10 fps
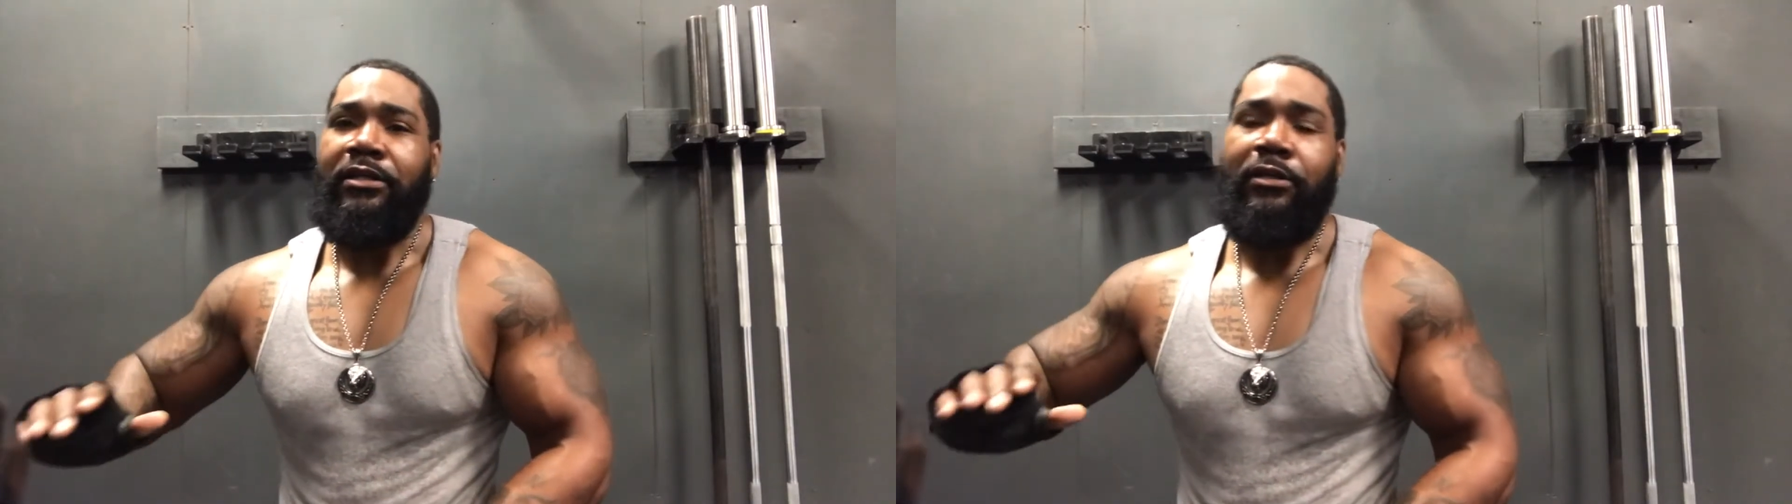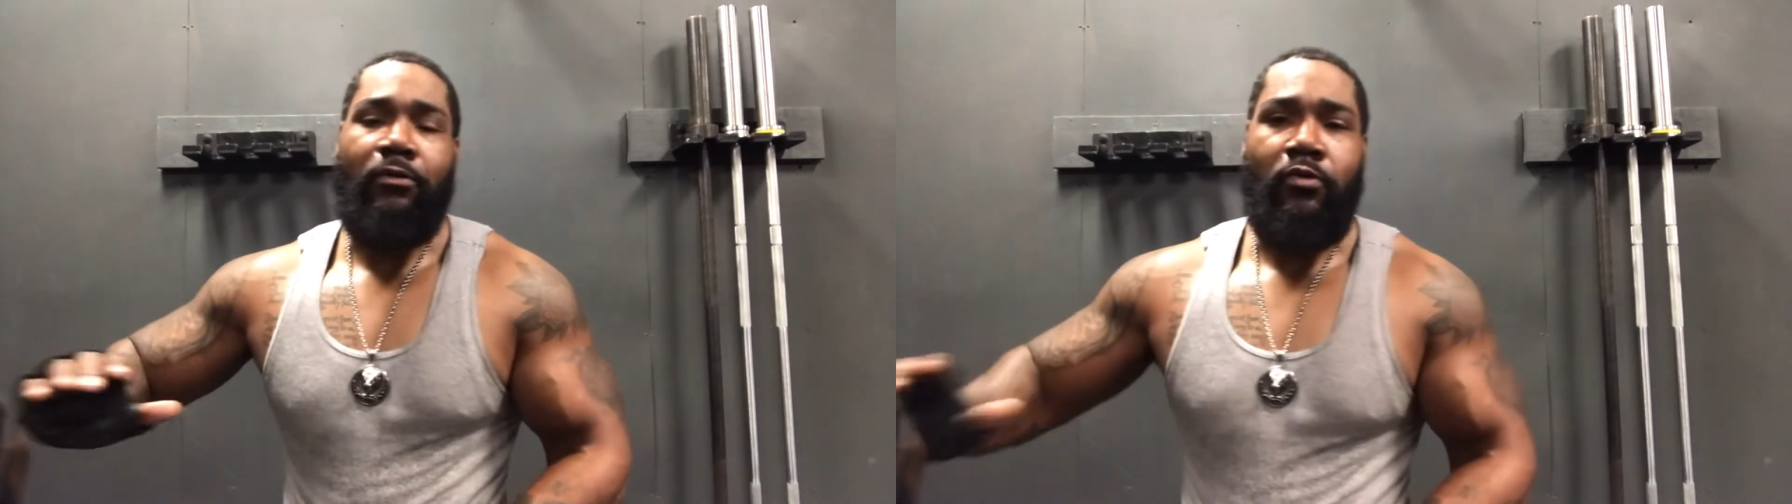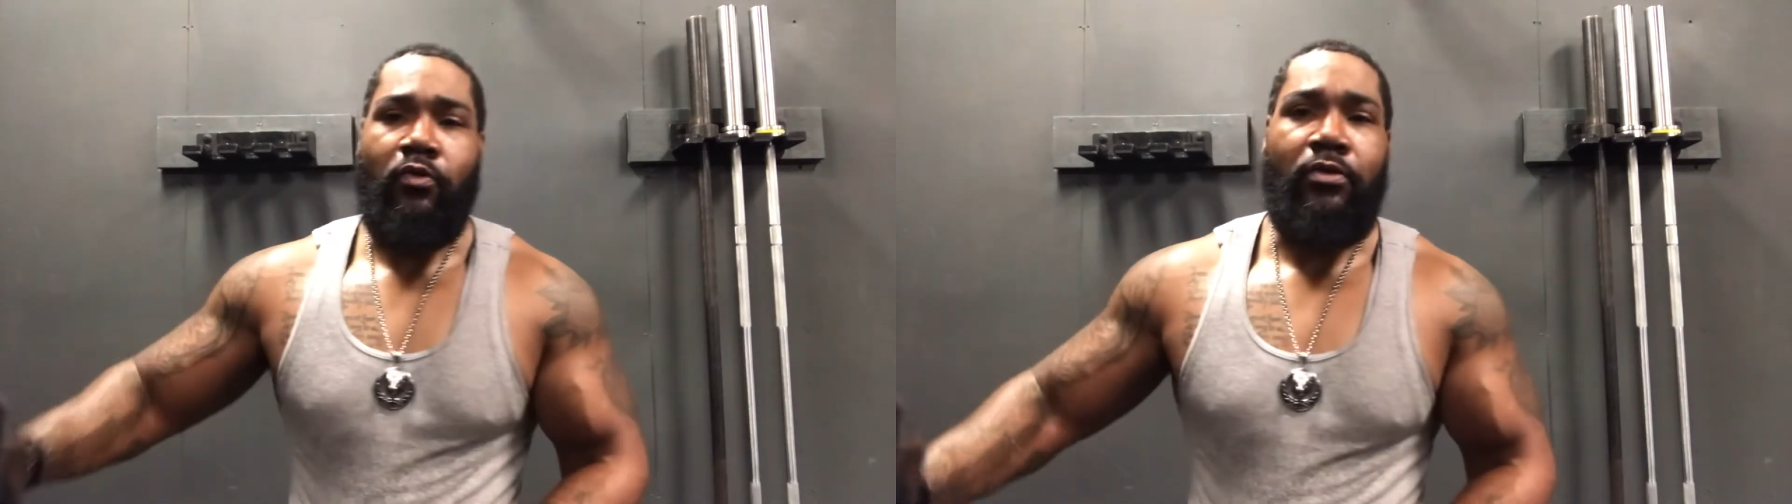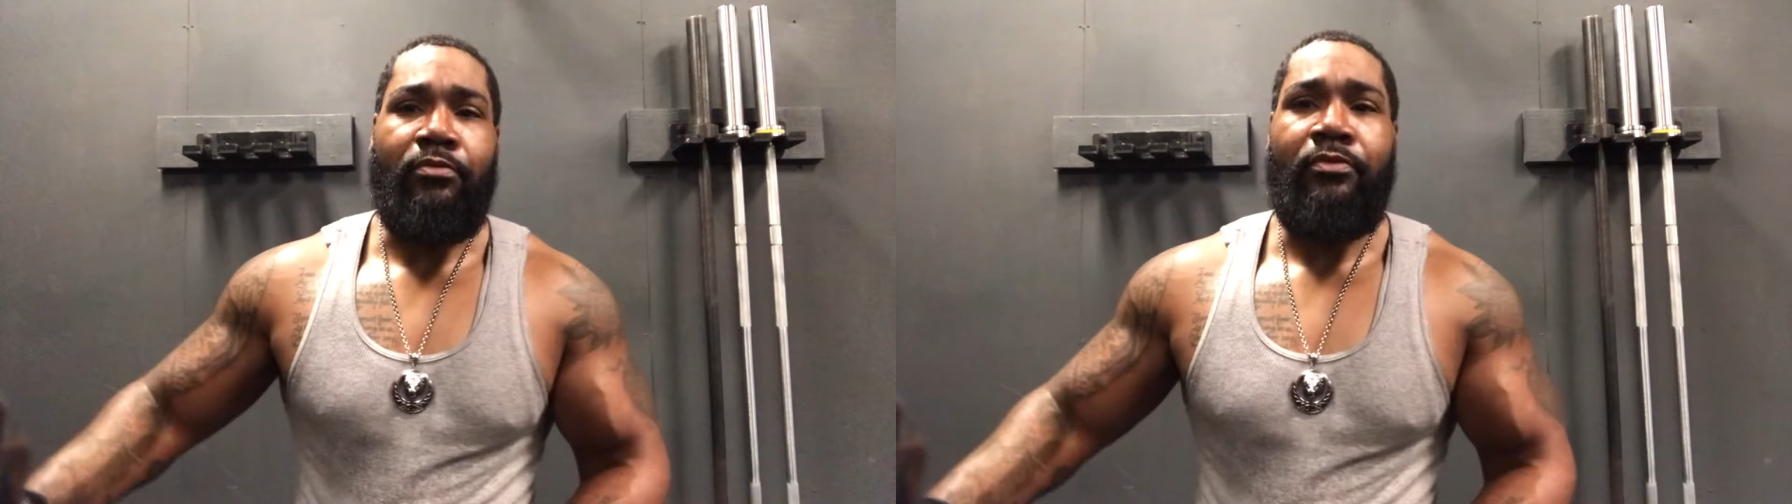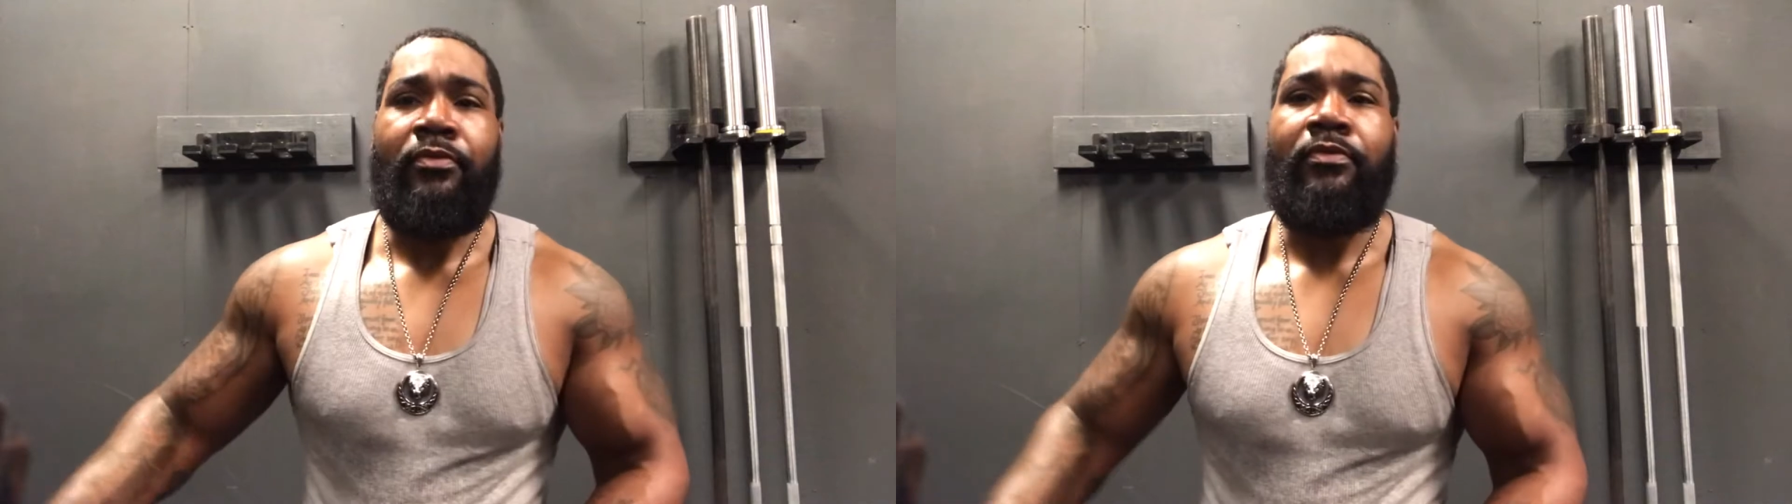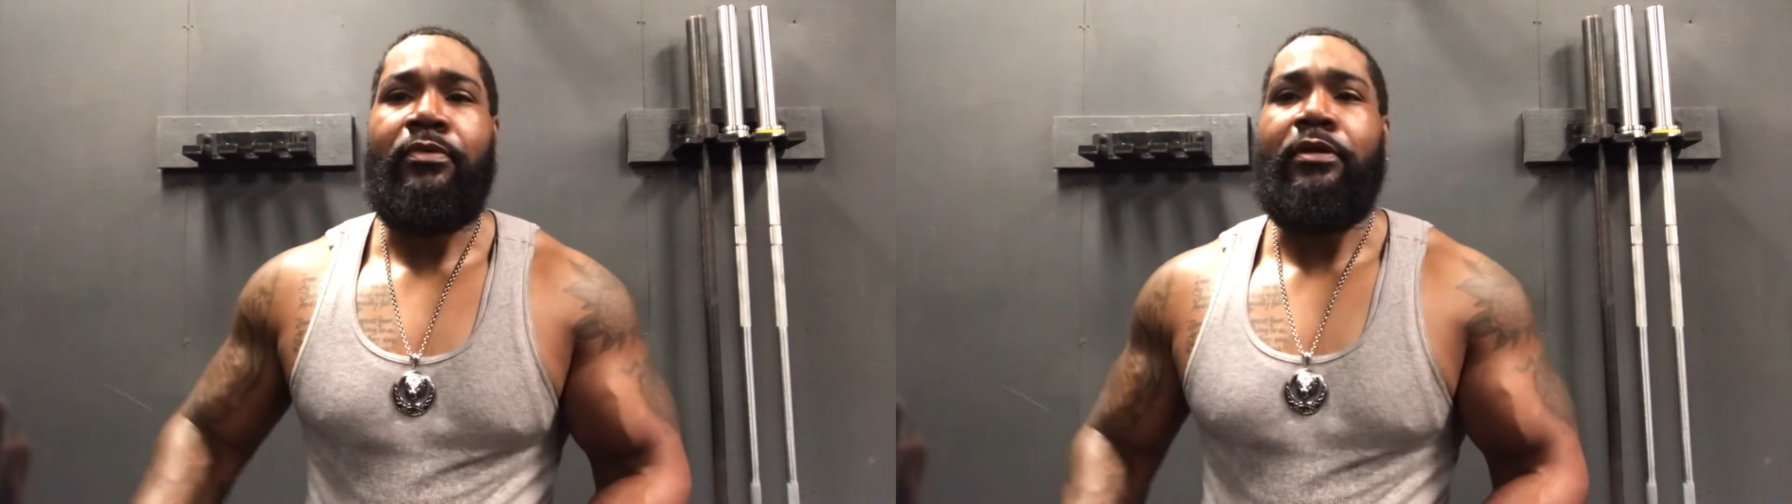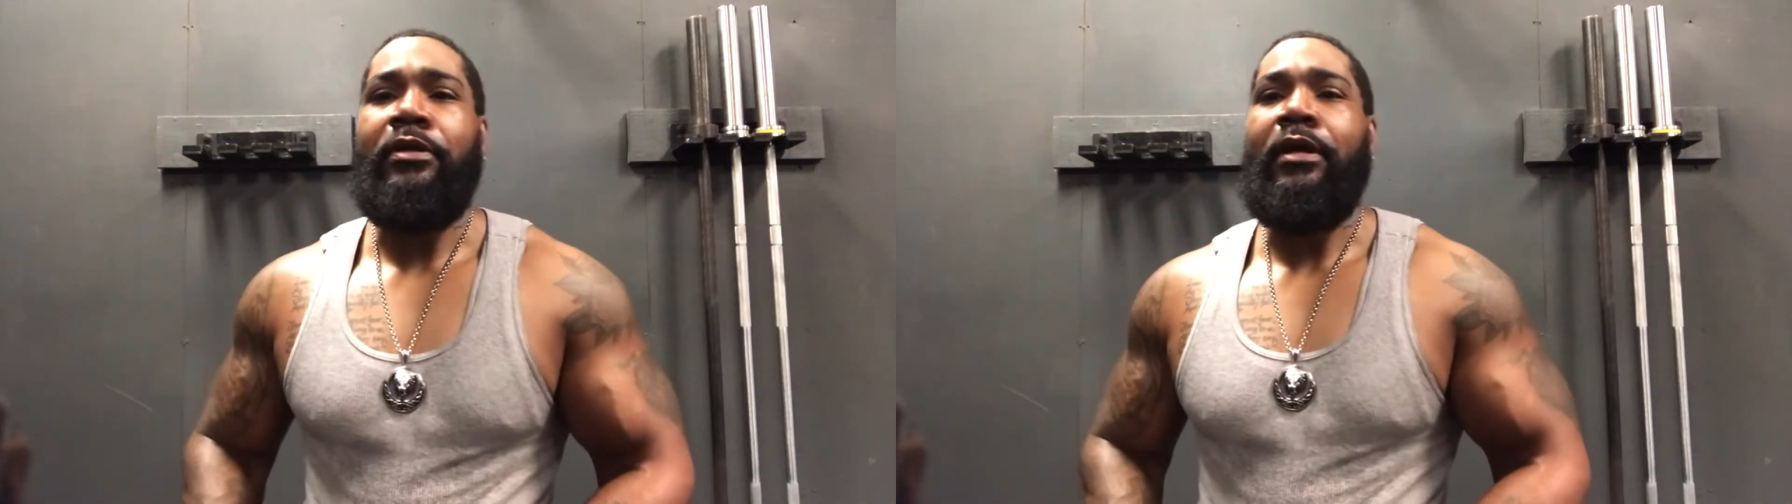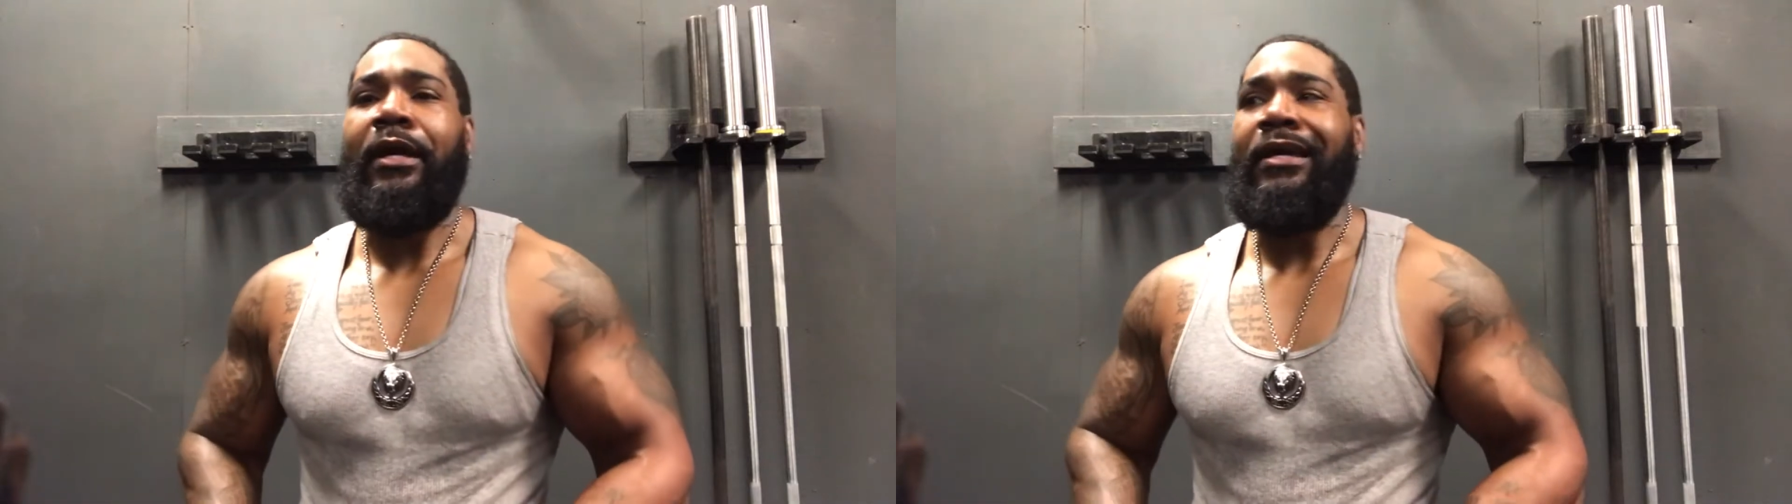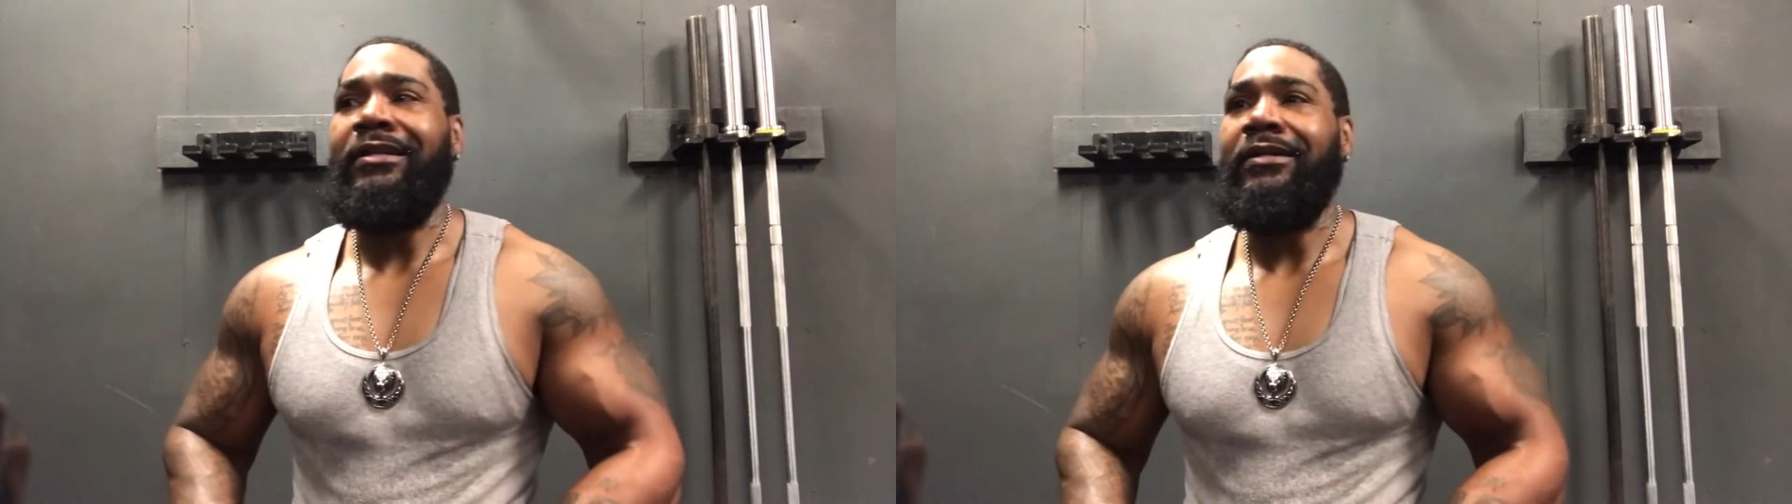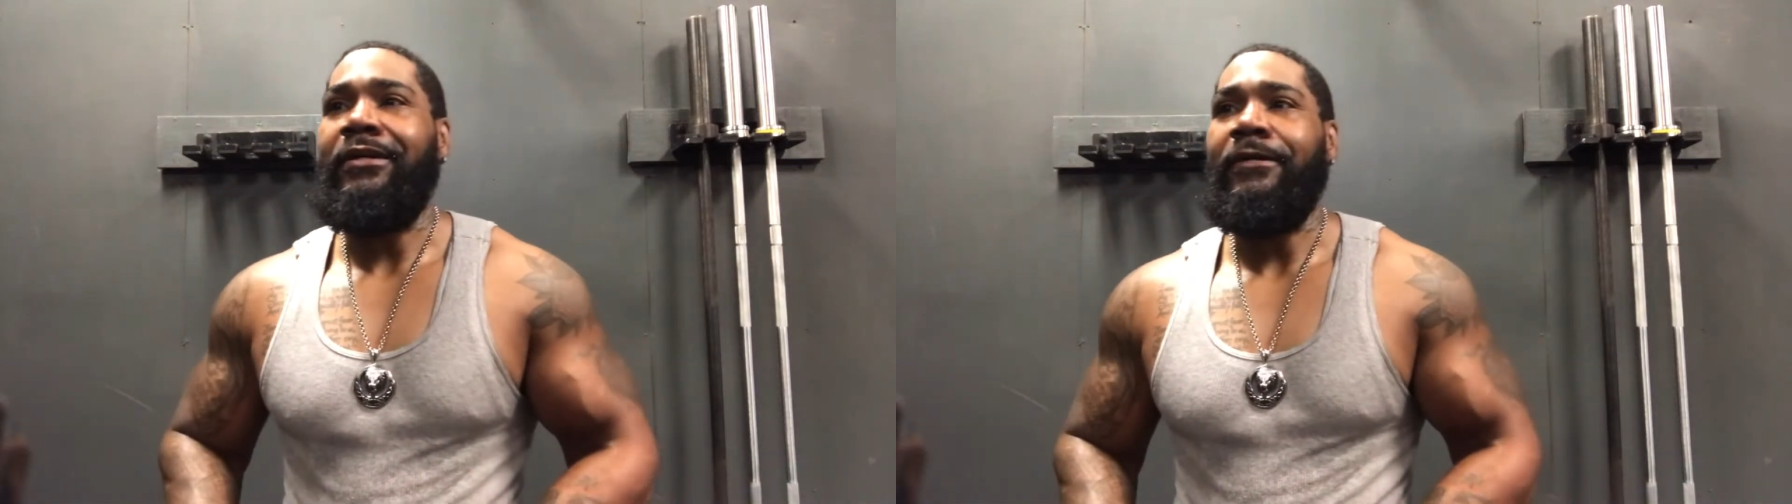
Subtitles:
Yildirim, and